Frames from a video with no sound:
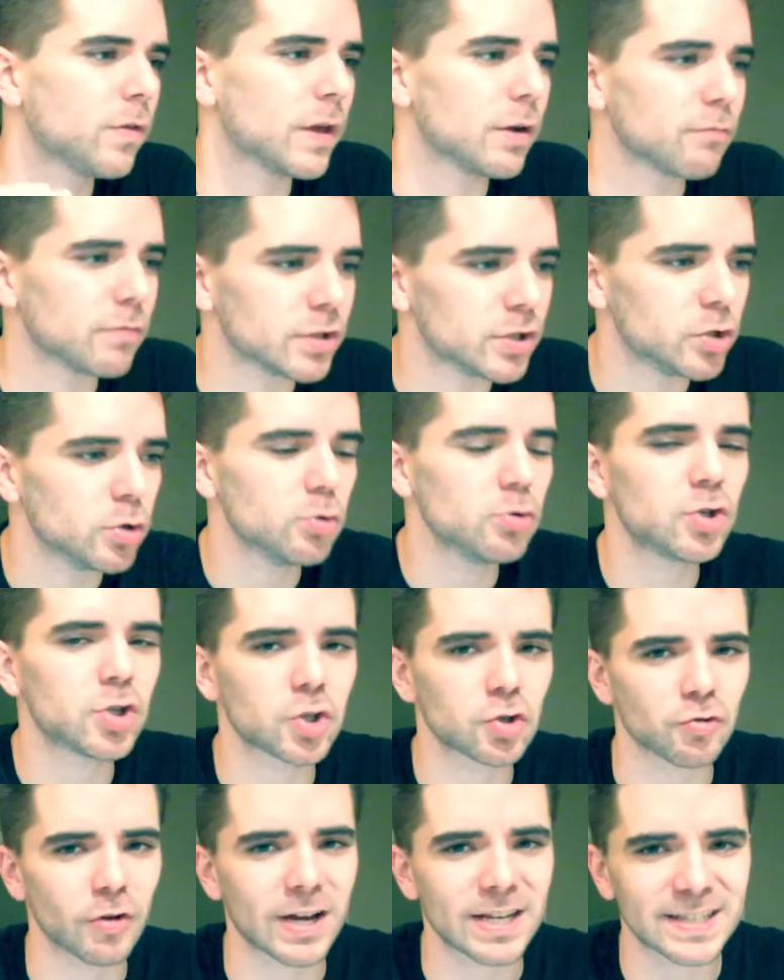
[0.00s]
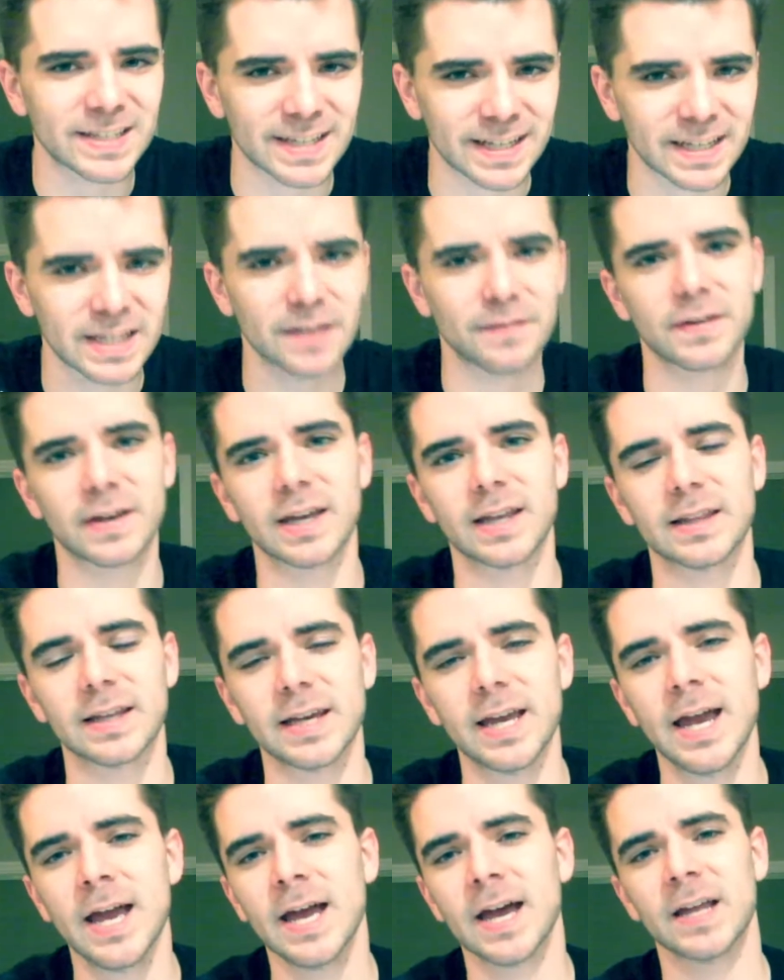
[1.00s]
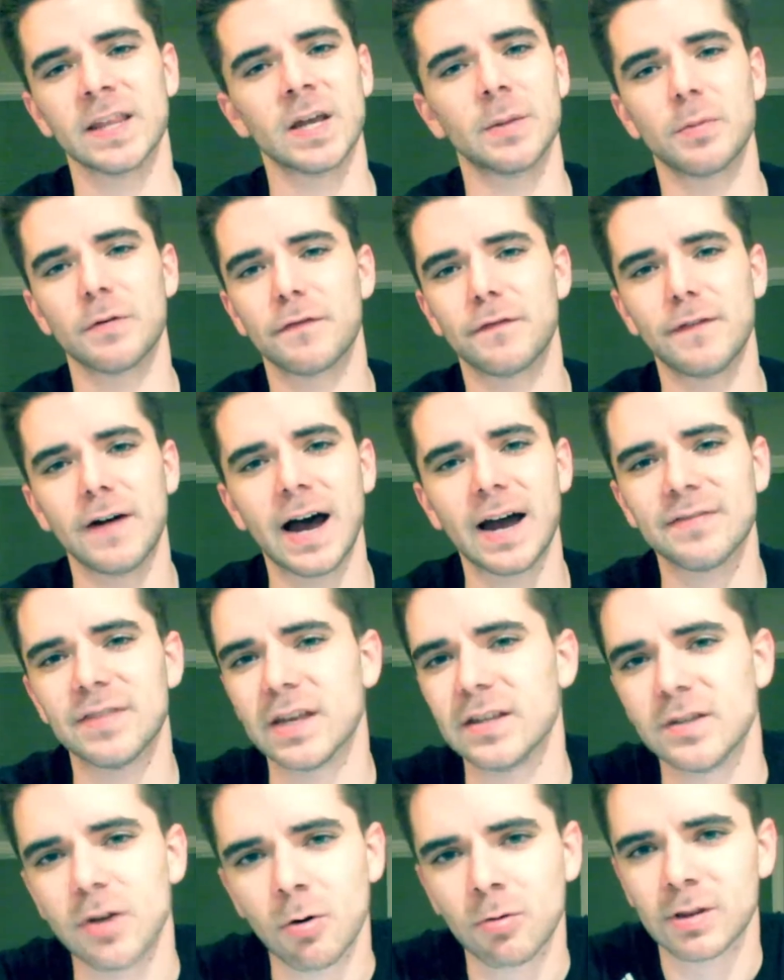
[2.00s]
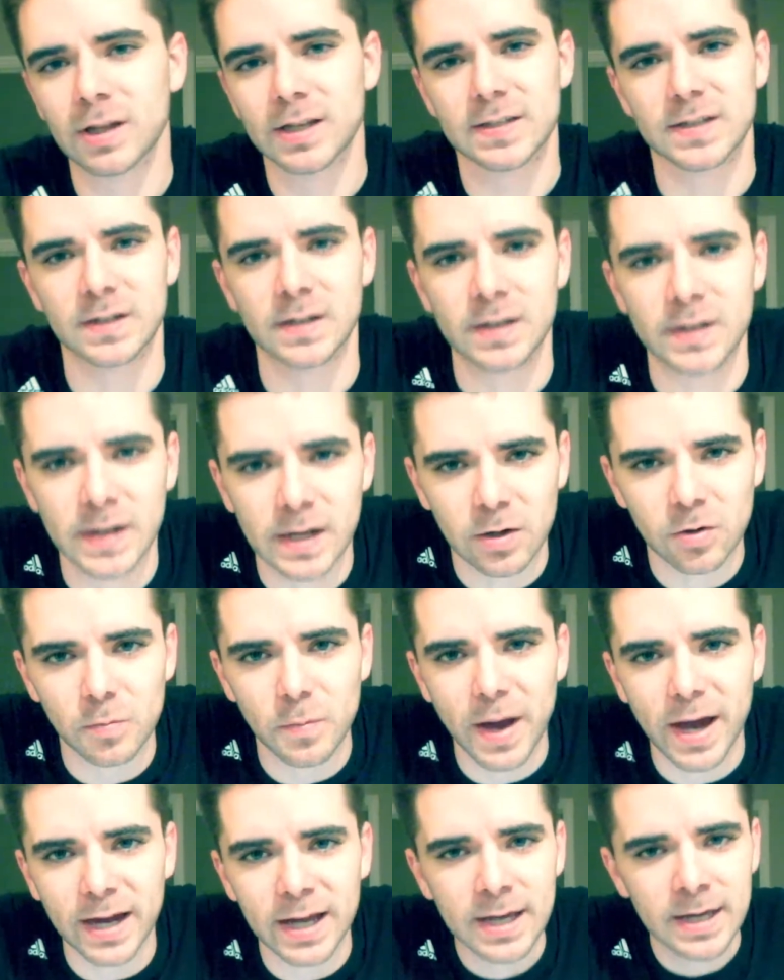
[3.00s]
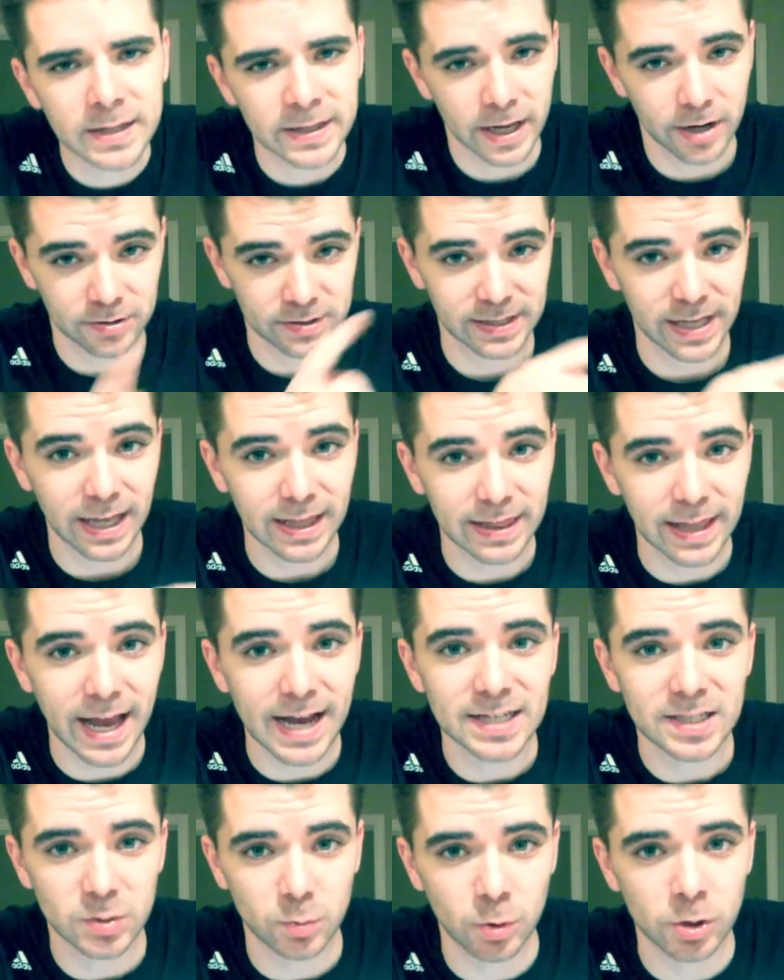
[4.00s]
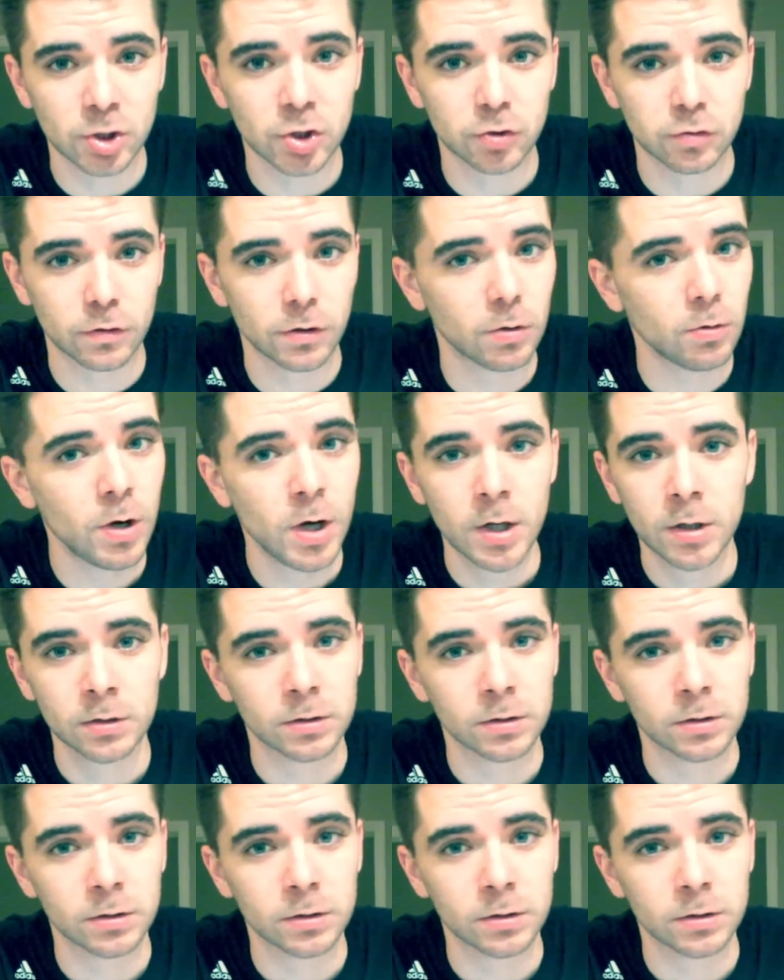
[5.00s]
they reduce stress significantly. And number 5, they don't listen to Nickelback. Now, is that last one true?